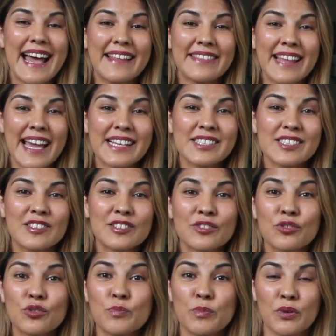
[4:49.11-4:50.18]
An
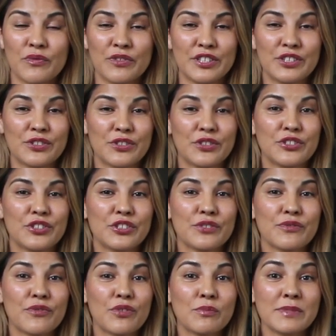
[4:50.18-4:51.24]
excellent group of
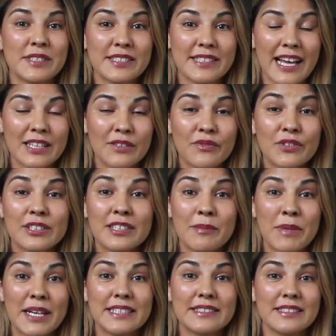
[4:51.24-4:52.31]
researchers from Stanford,
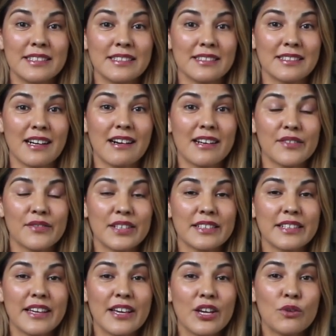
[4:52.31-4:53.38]
M I T, and Harvard